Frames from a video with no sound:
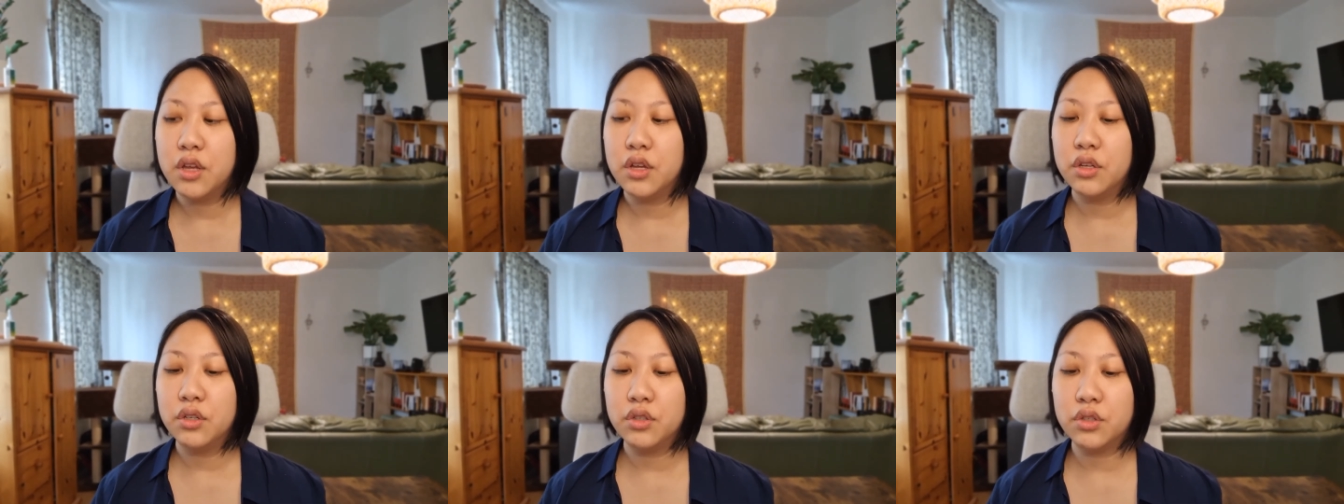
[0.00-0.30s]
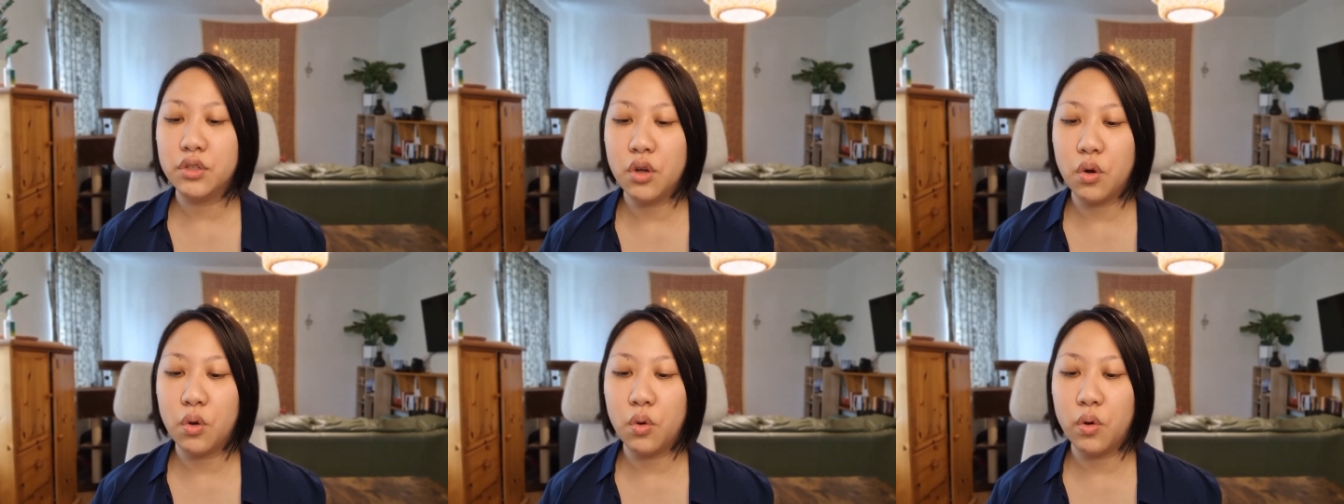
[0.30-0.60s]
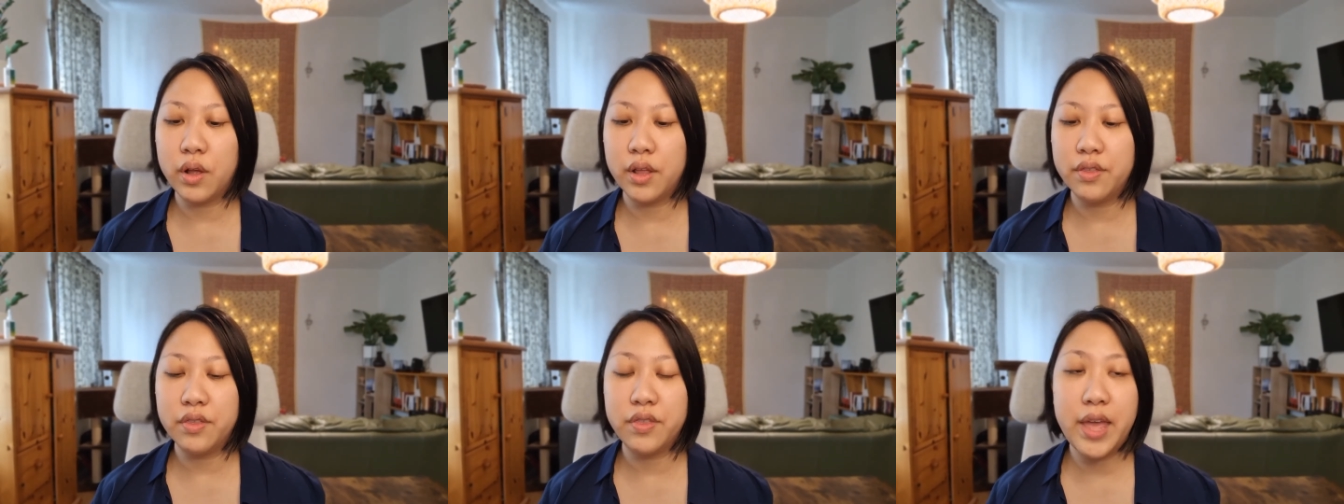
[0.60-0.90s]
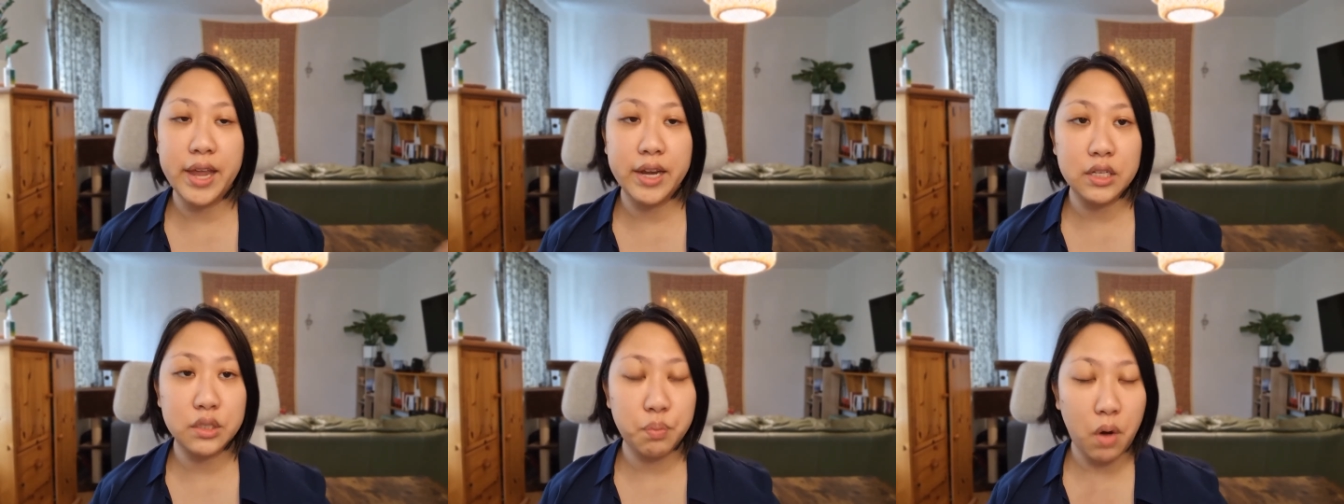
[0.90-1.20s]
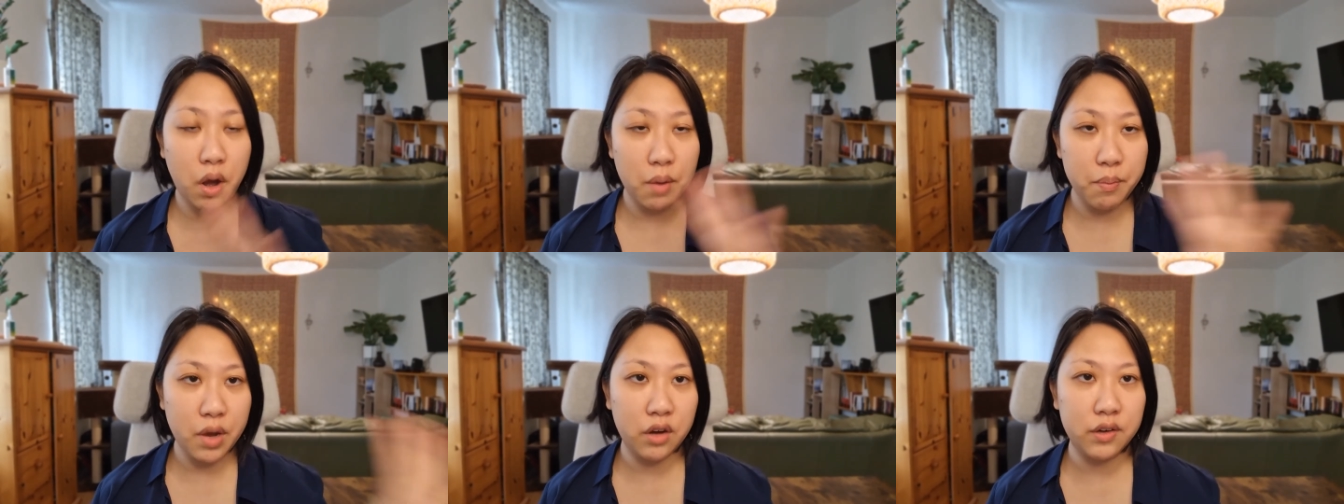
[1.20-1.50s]
So that is
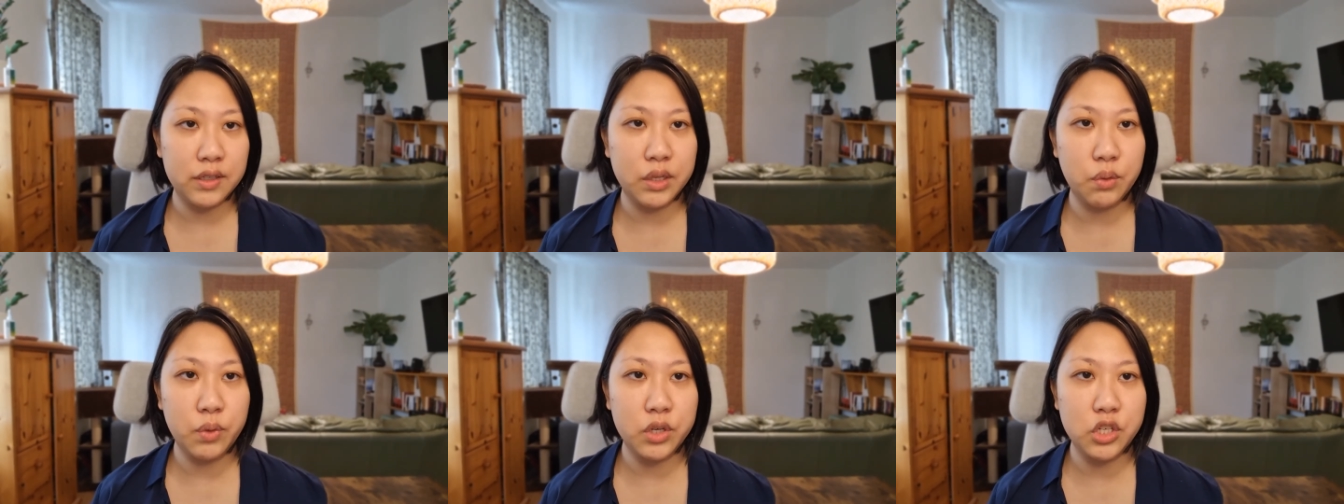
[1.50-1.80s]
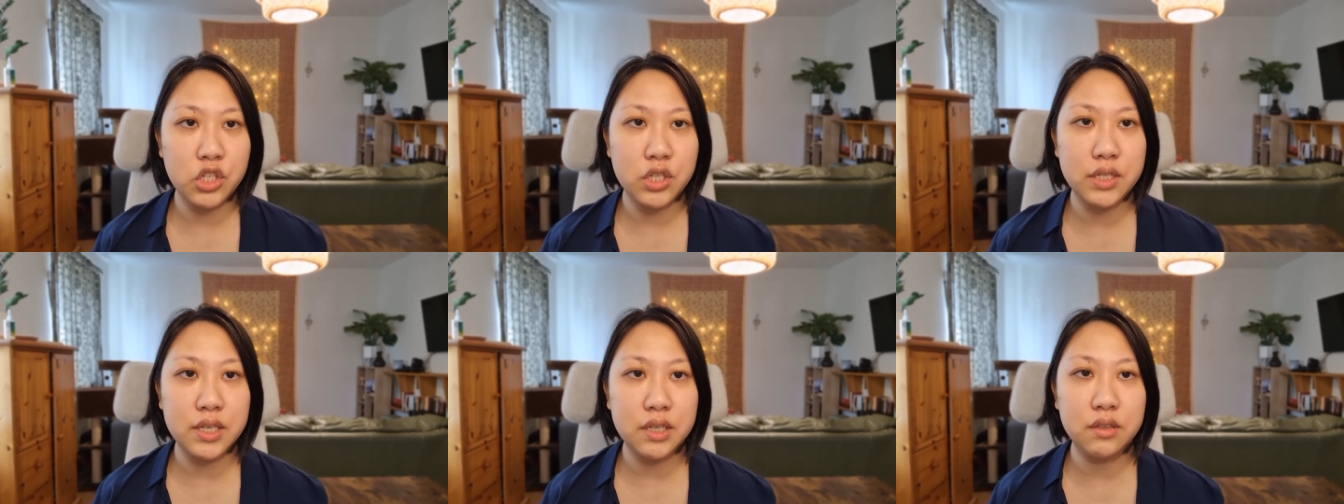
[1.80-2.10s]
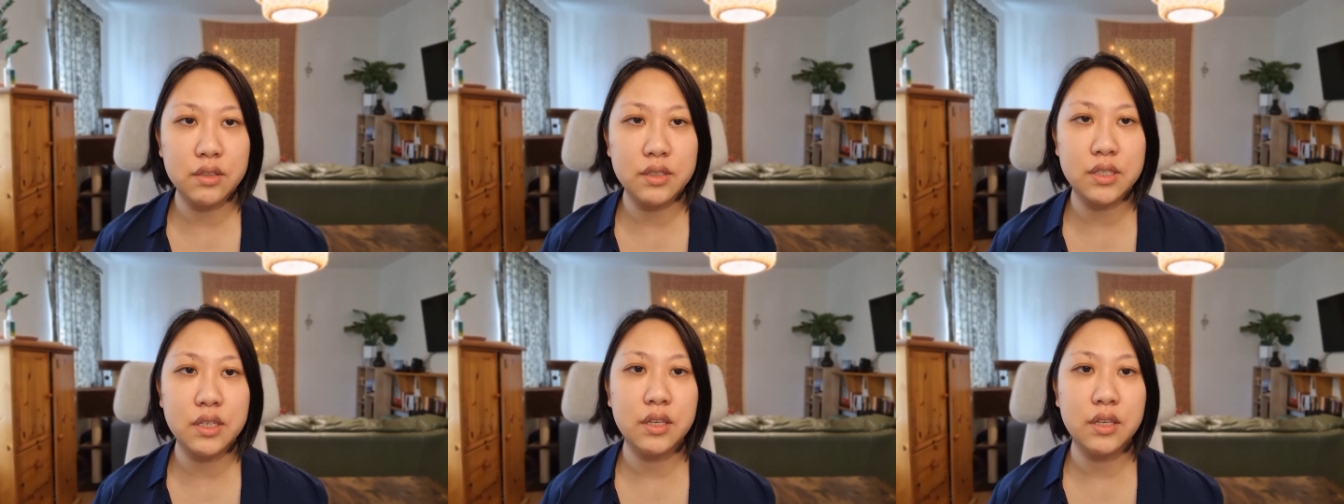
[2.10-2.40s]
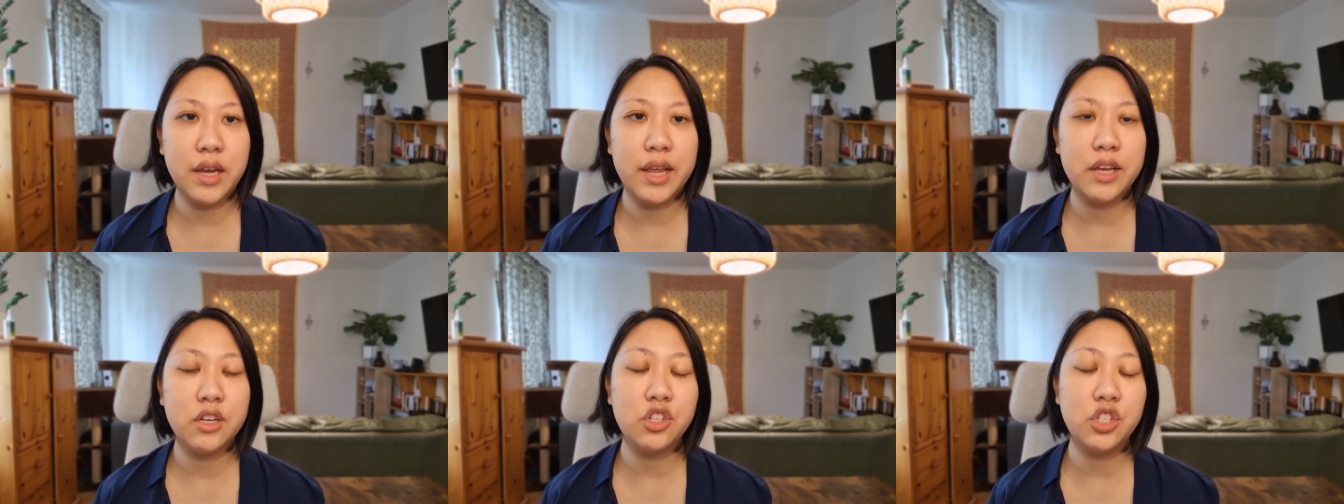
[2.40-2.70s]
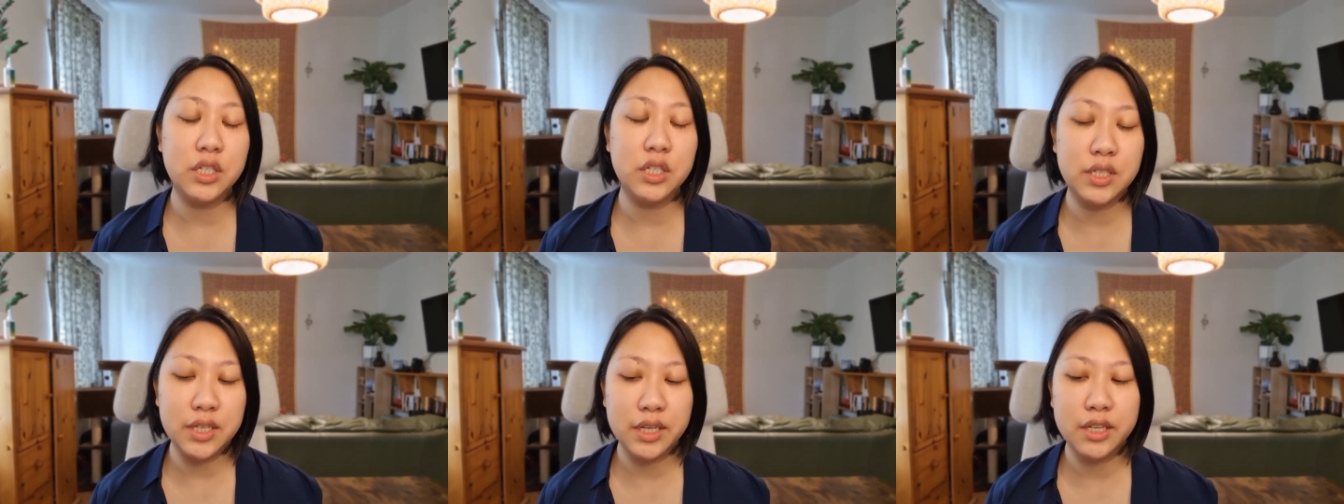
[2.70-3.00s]
primarily what she deals in, and
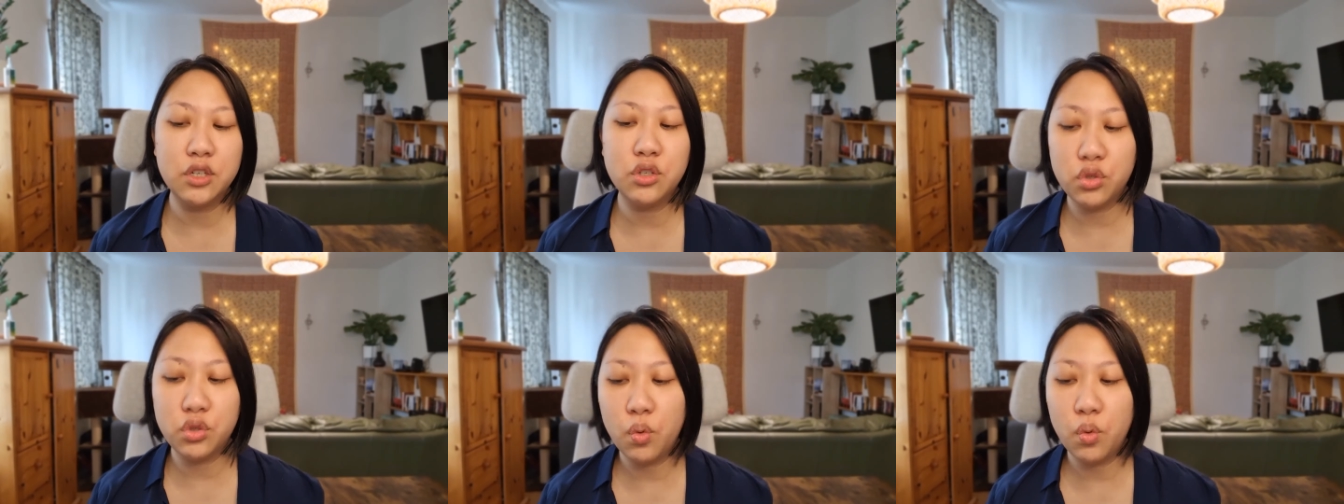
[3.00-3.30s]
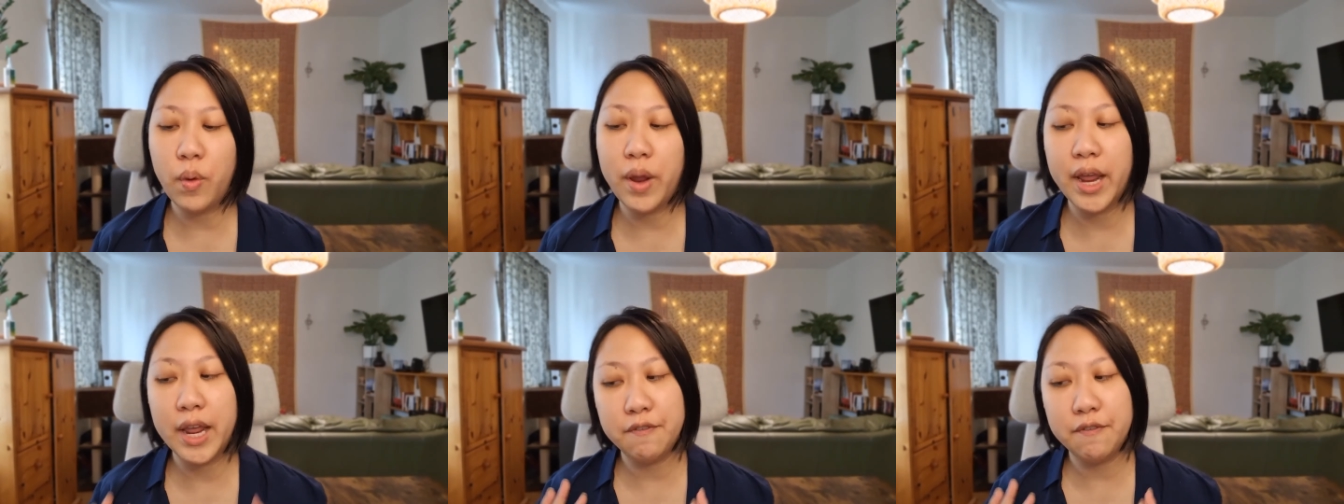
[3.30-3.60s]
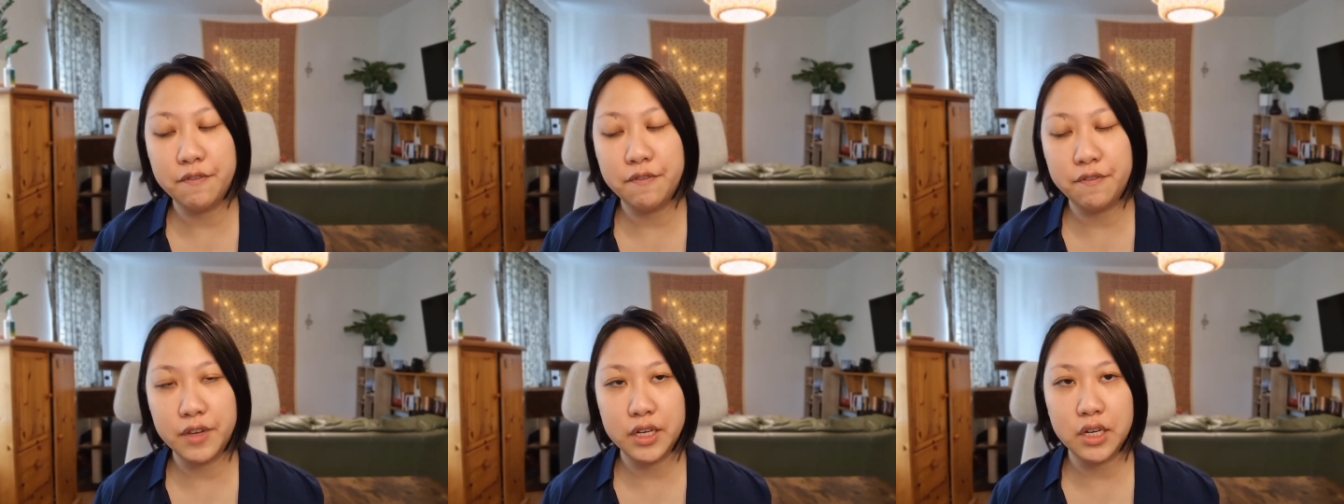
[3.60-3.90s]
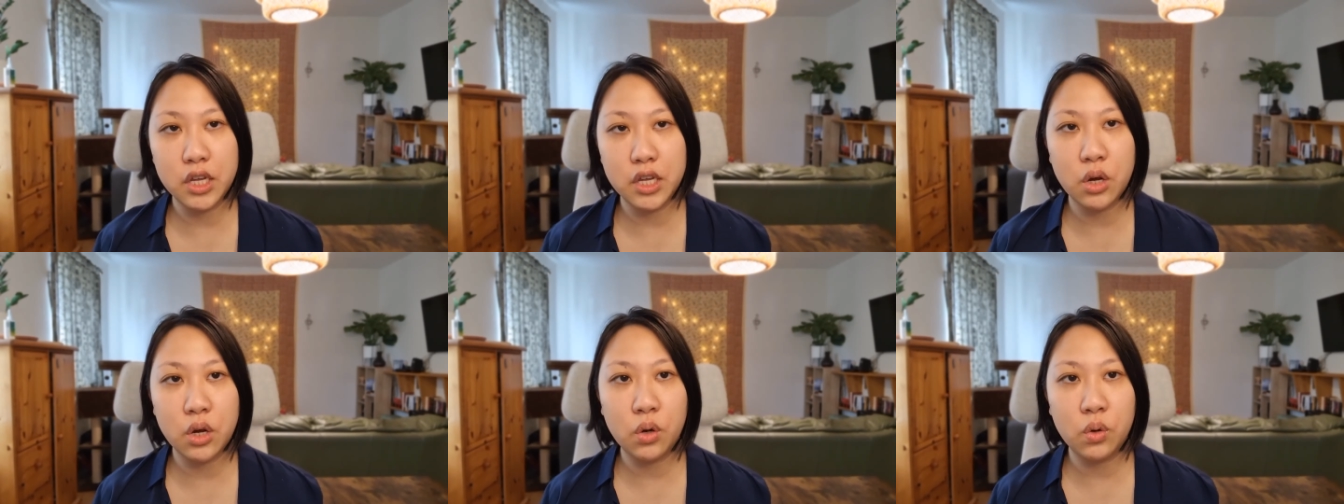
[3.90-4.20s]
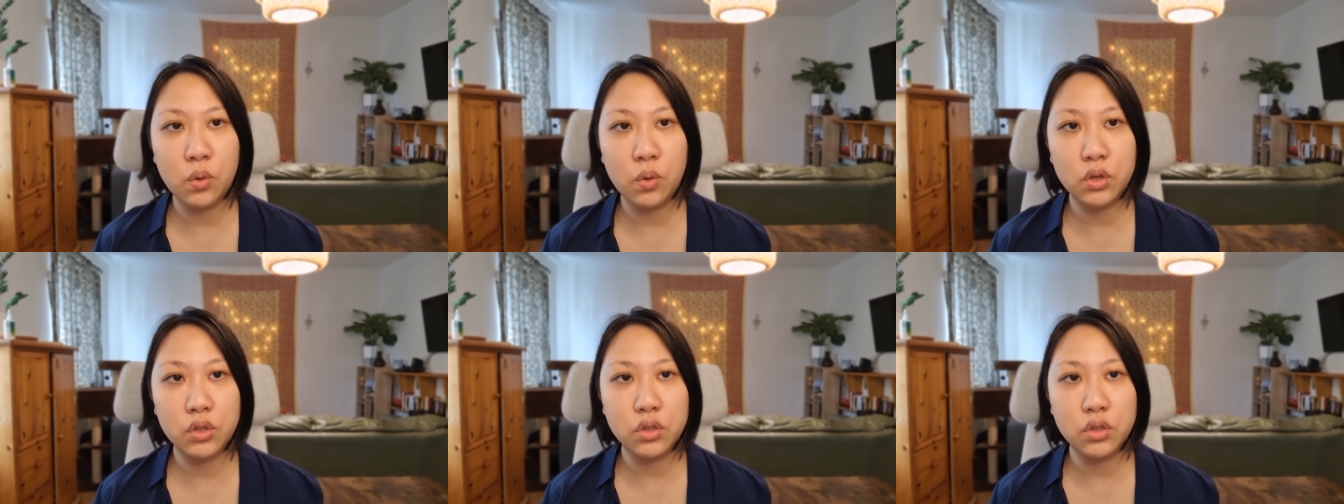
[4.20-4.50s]
she did do a
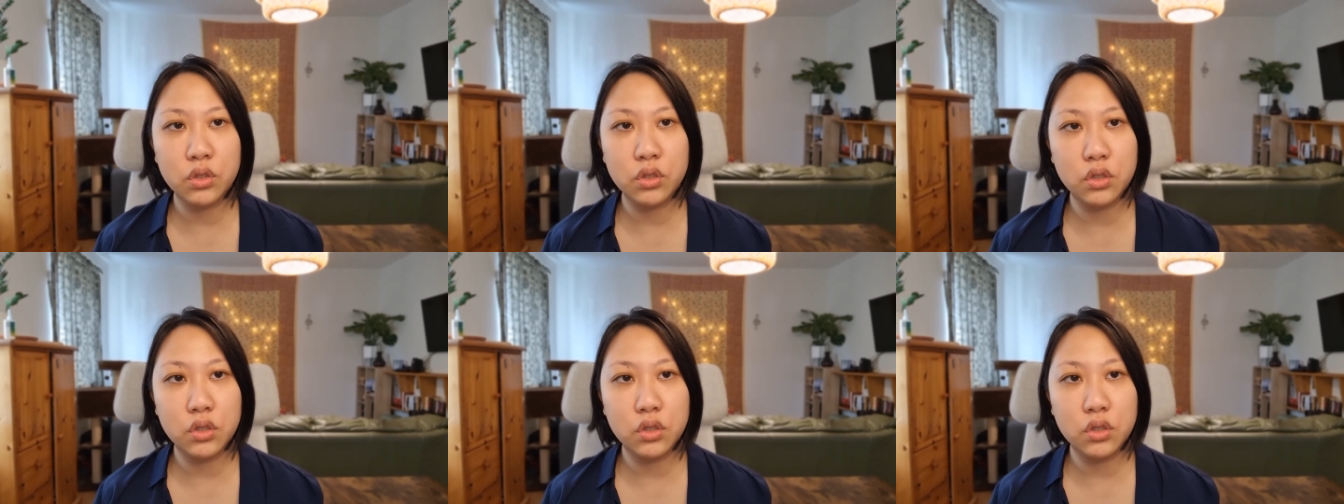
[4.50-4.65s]
video